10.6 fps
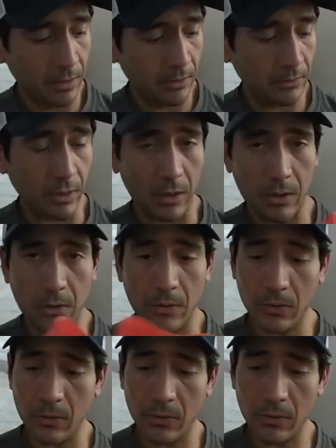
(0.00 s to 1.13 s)

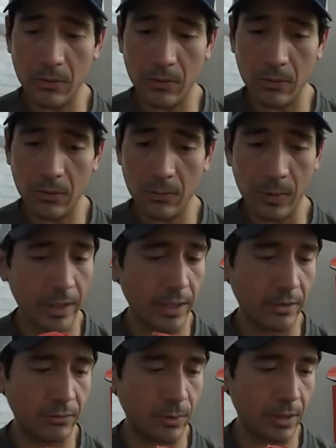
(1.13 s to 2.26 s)
So what
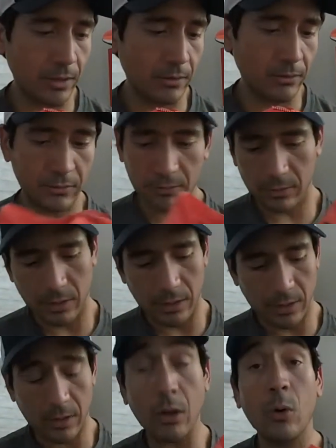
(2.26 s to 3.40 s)
else?
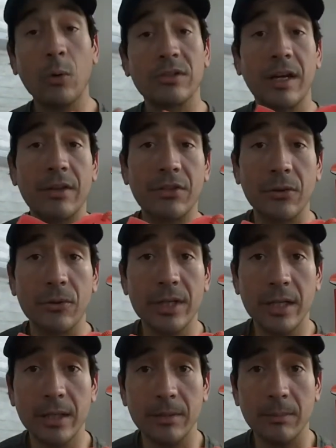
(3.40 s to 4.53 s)
Oh, it's got a
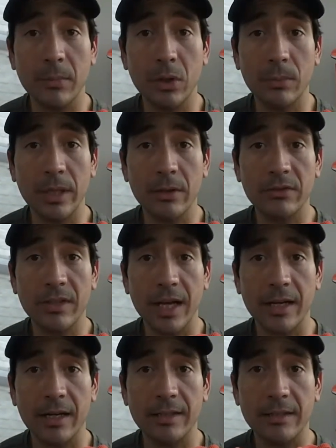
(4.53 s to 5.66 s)
38 millimeter stack
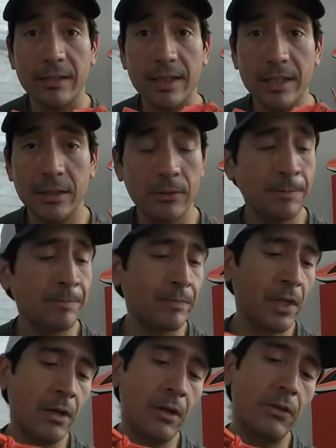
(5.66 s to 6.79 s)
height in the heel,
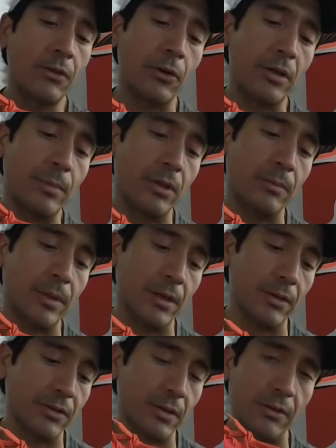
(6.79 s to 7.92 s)
30
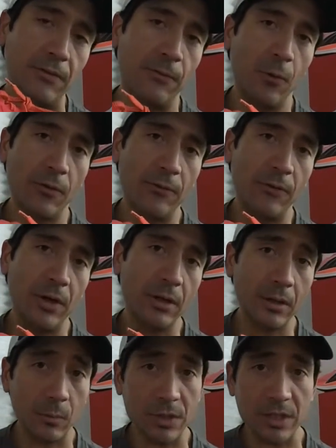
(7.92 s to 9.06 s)
millimeters in the forefoot,
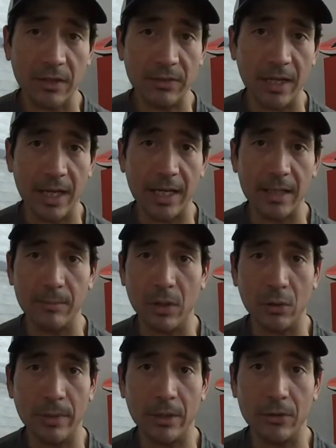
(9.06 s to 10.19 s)
which gives it an 8
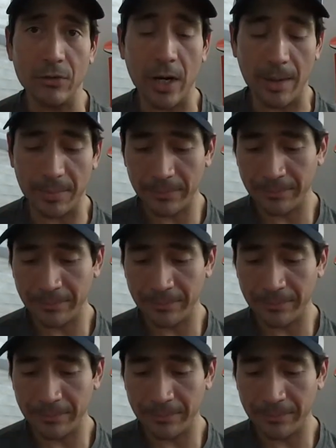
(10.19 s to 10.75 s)
millimeter drop.